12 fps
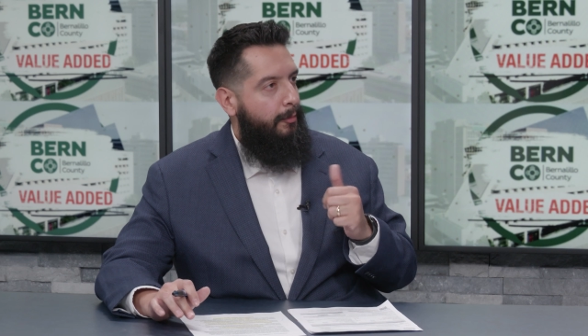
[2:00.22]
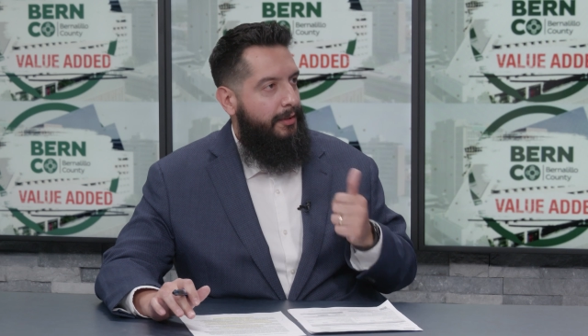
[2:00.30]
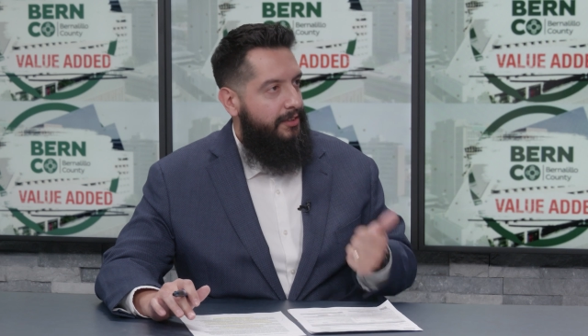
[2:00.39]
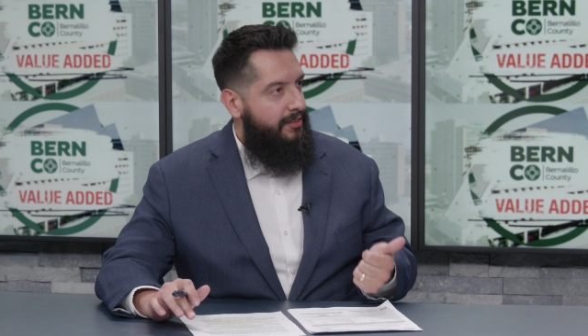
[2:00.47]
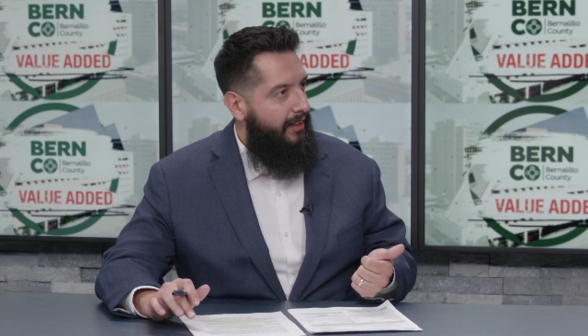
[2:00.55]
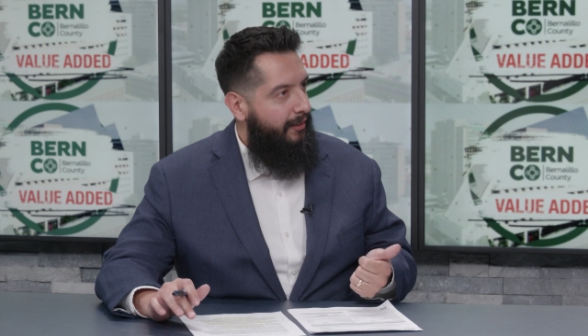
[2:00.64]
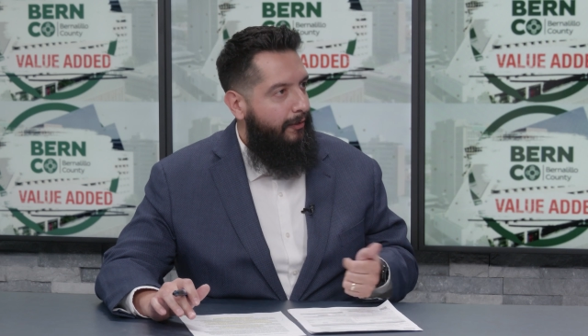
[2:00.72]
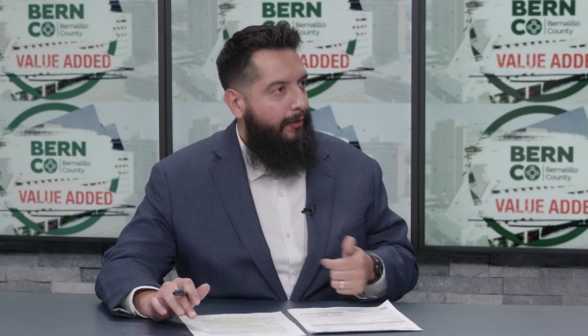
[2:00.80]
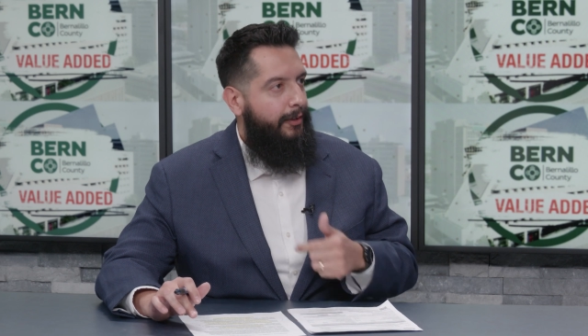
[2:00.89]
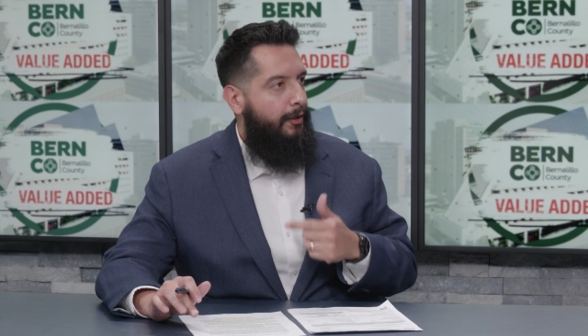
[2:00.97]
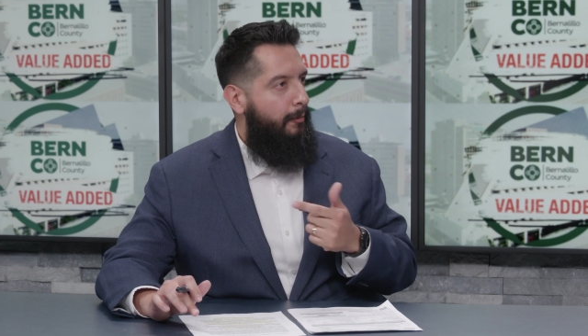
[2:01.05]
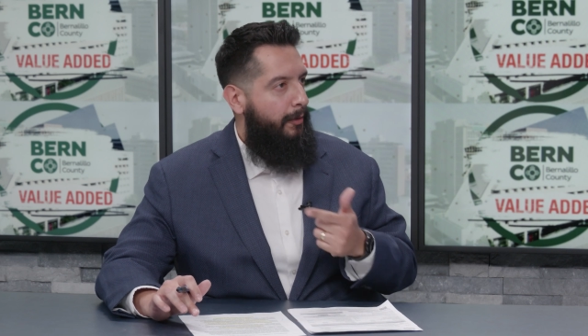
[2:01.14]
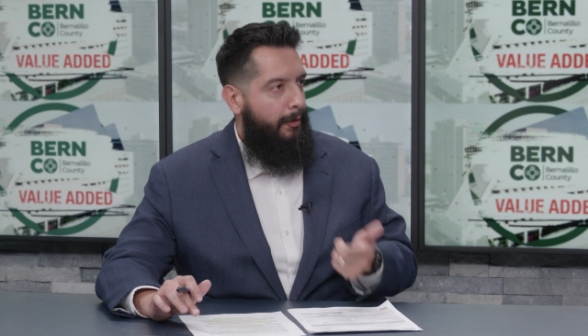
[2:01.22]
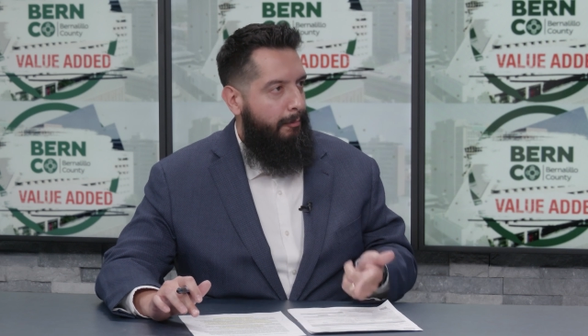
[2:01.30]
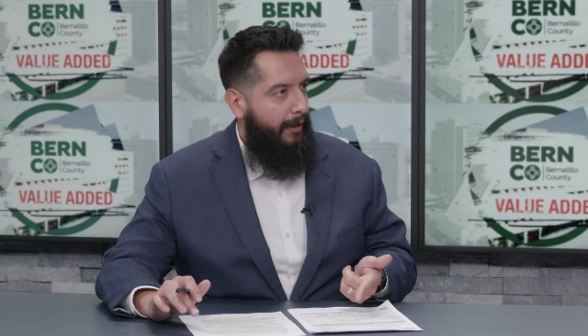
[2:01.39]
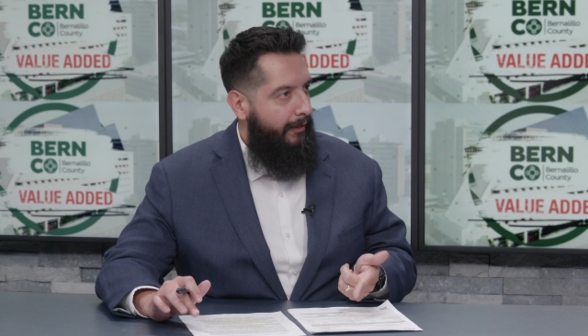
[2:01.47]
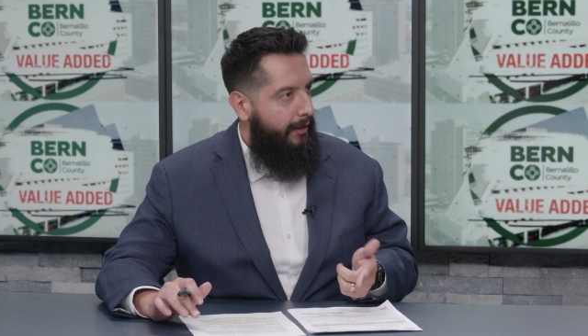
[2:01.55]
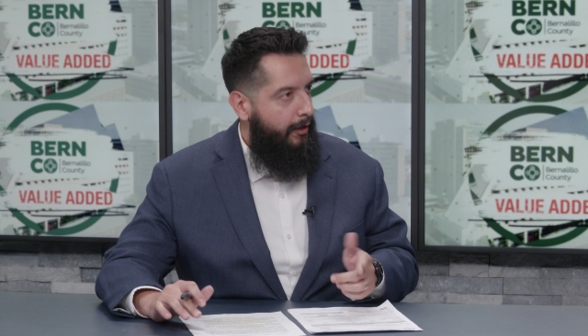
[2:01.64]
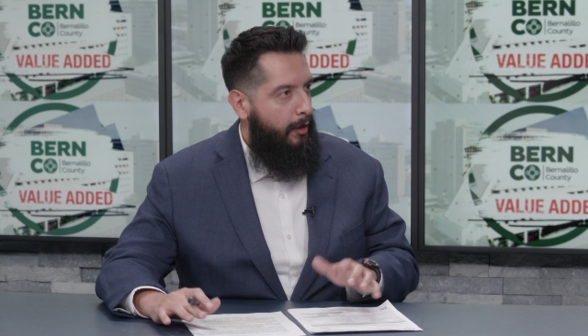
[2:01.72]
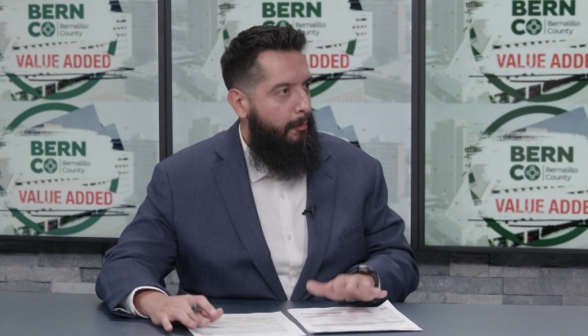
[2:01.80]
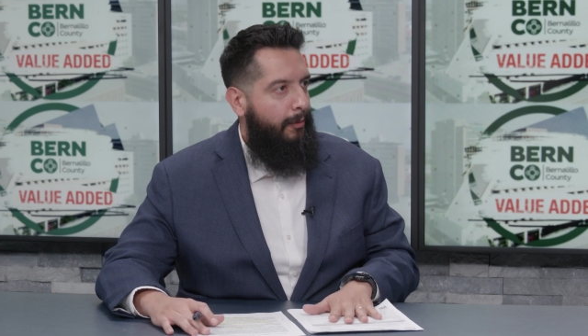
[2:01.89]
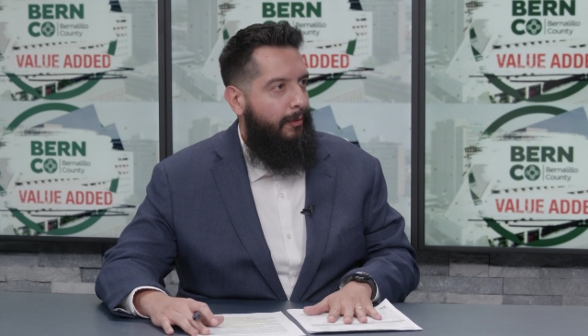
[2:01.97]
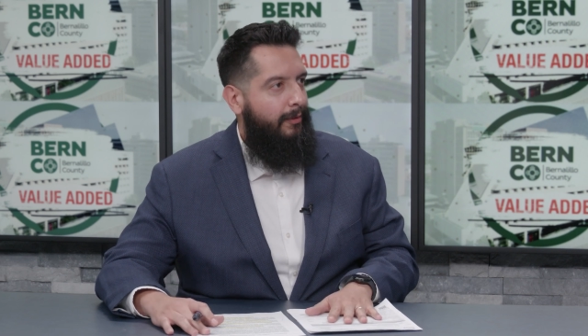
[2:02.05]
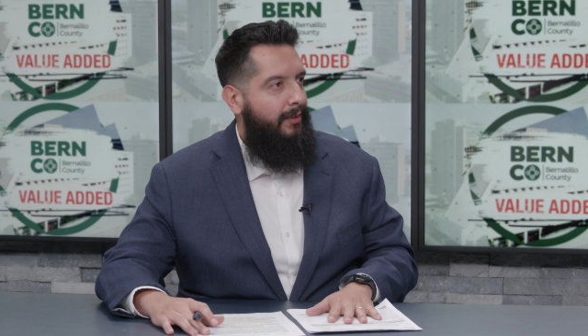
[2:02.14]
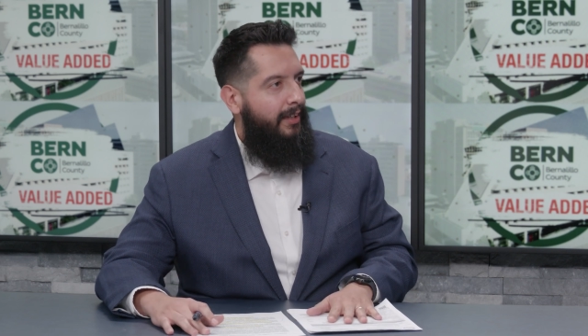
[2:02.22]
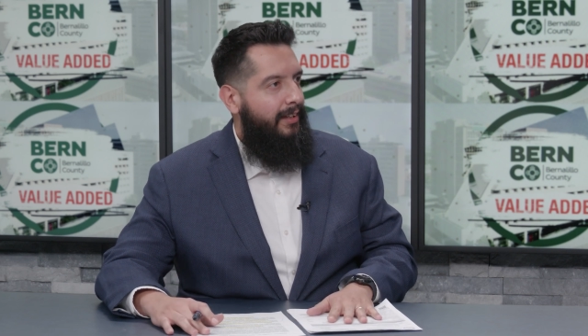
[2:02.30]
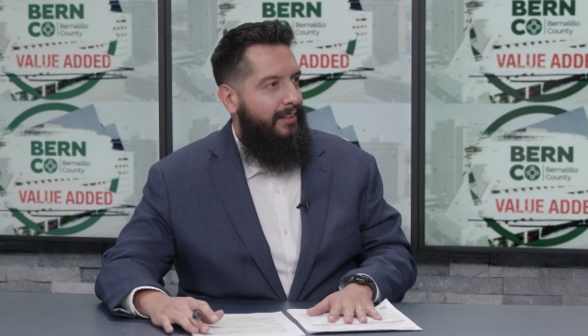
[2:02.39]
be single, you could be a married couple.